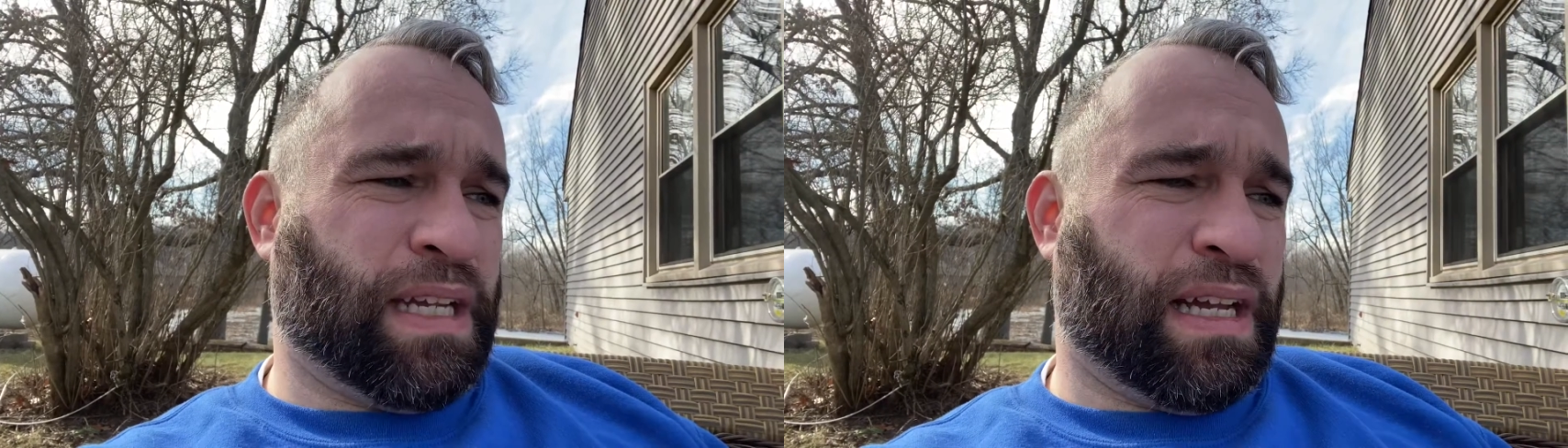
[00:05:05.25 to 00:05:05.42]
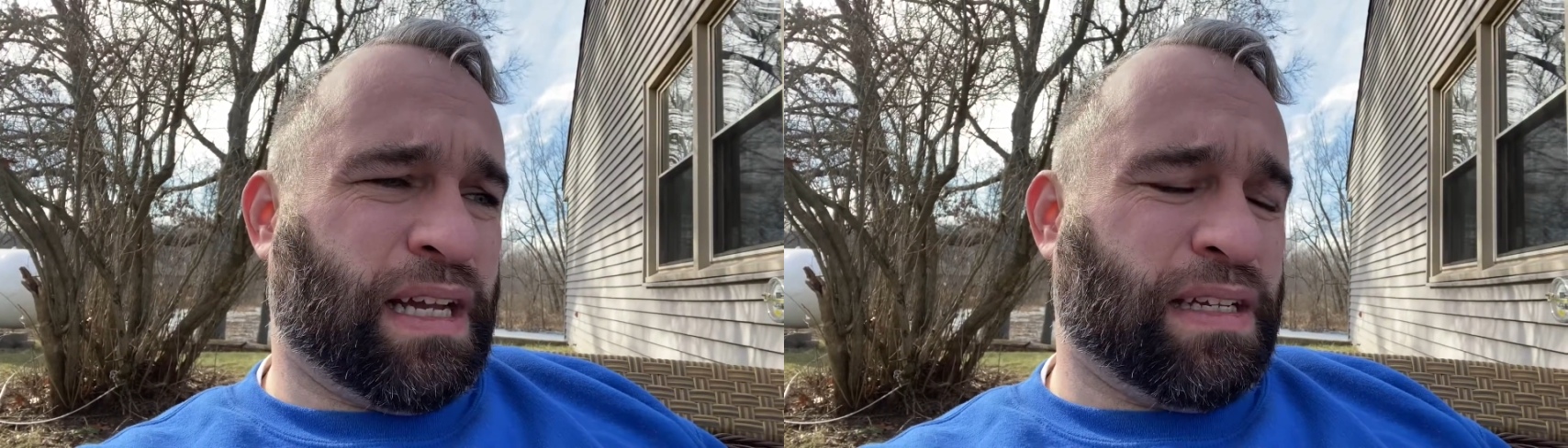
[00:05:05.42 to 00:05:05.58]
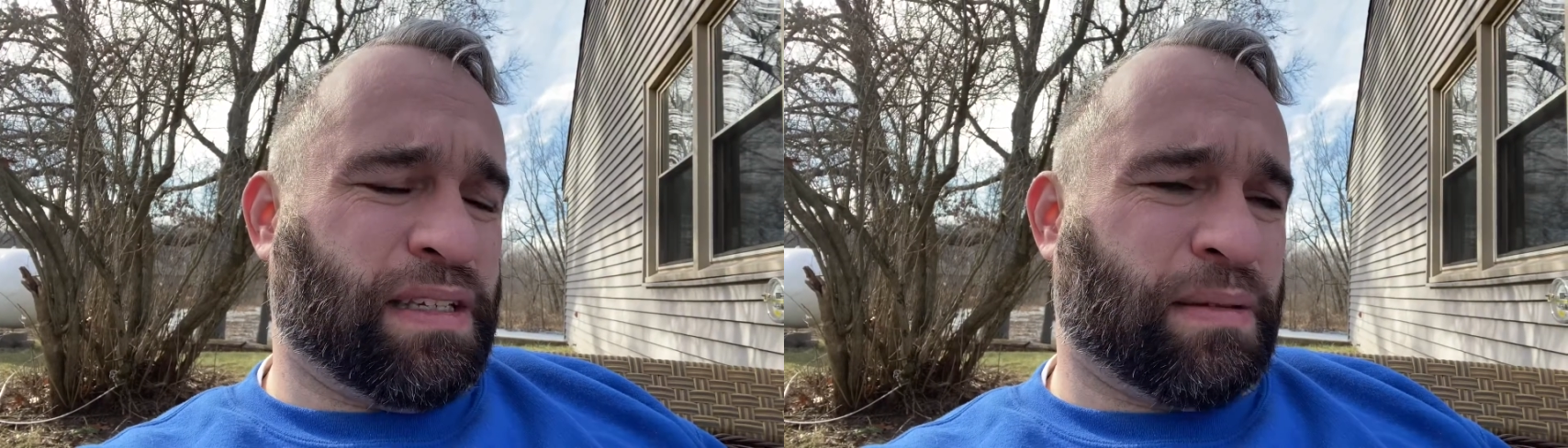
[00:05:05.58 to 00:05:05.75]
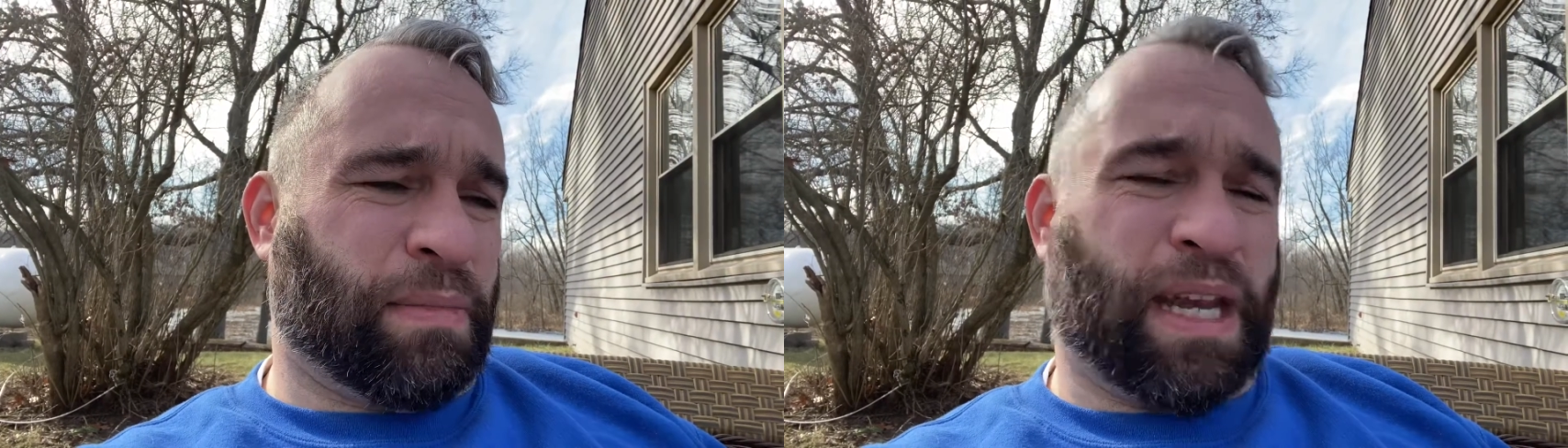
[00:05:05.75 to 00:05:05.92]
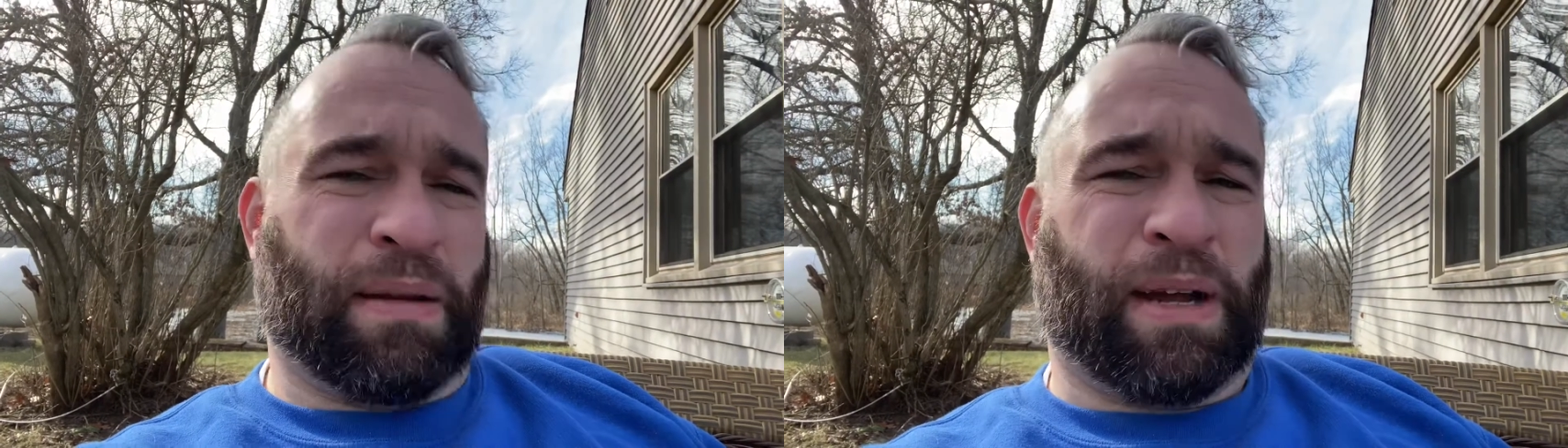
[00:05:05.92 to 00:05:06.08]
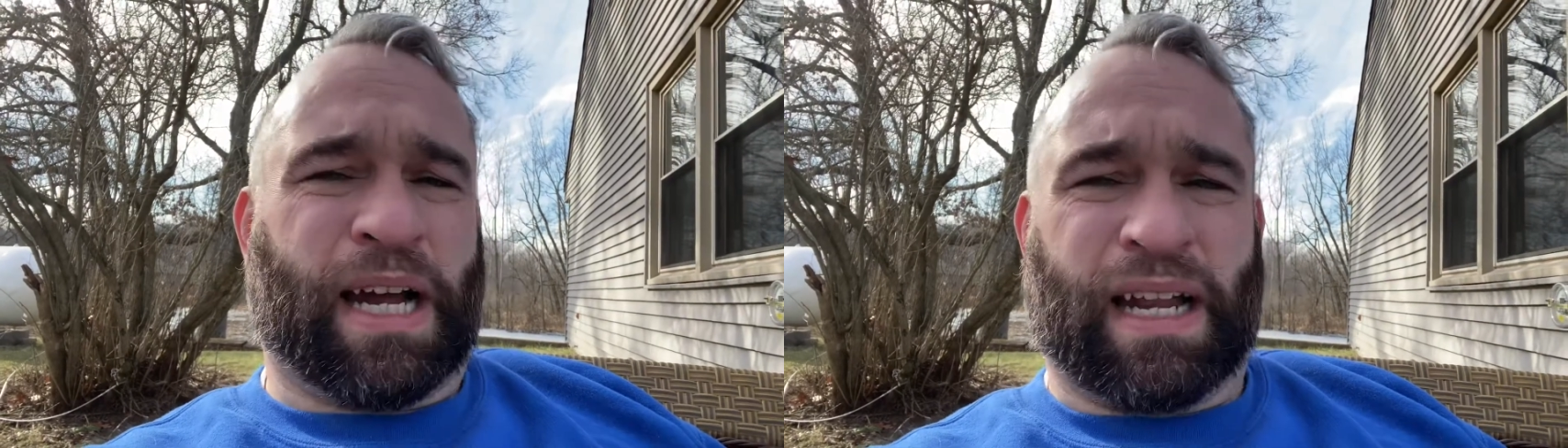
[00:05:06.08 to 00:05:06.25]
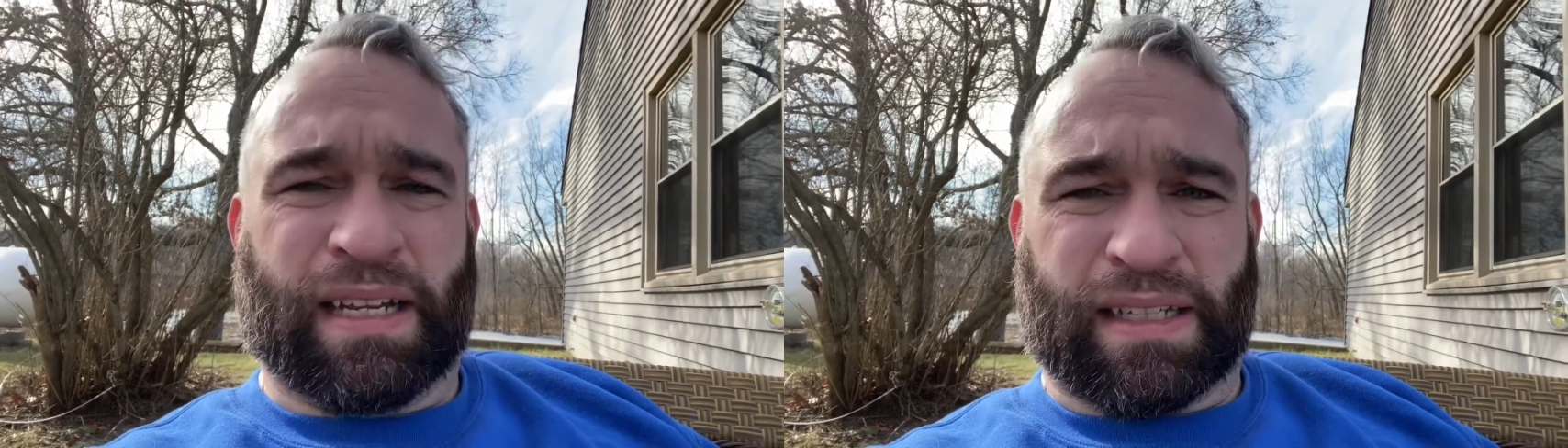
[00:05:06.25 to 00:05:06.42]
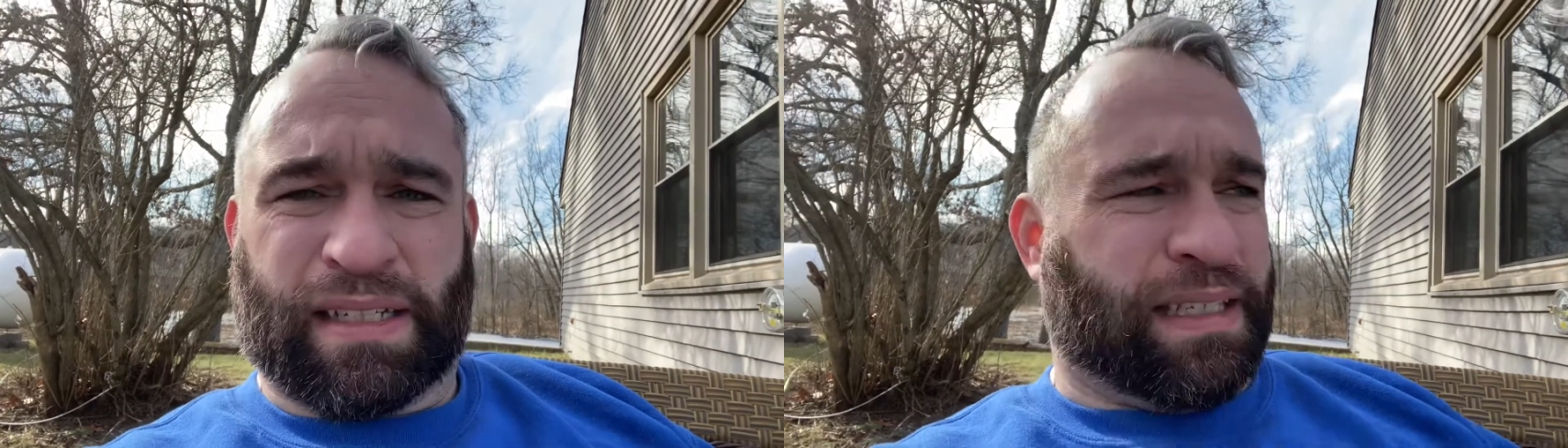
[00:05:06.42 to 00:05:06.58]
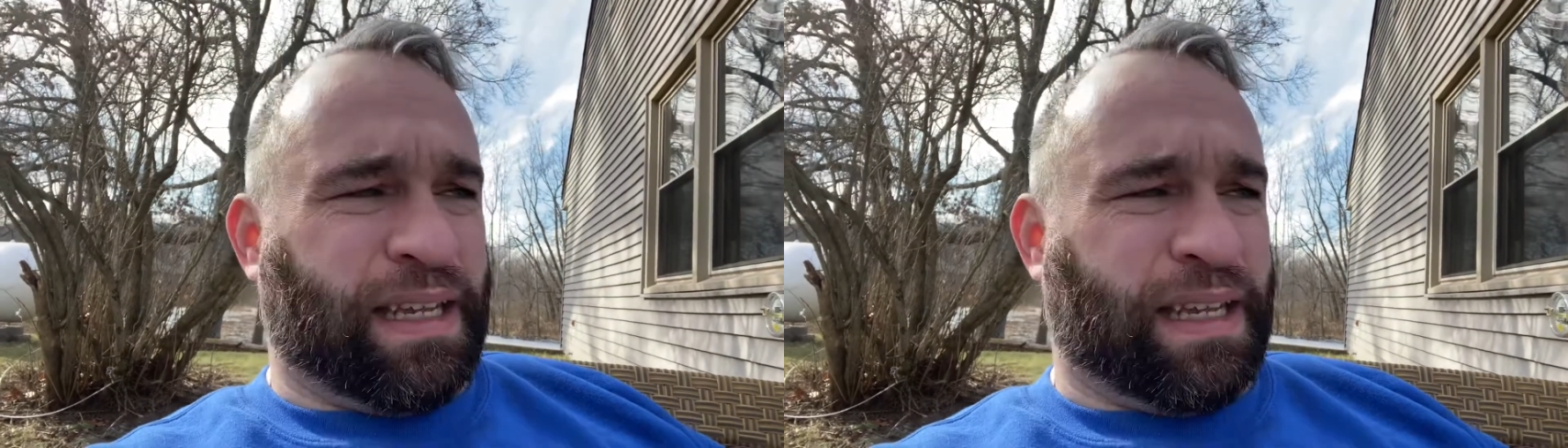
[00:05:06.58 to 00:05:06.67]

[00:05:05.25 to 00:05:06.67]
on some antibiotics,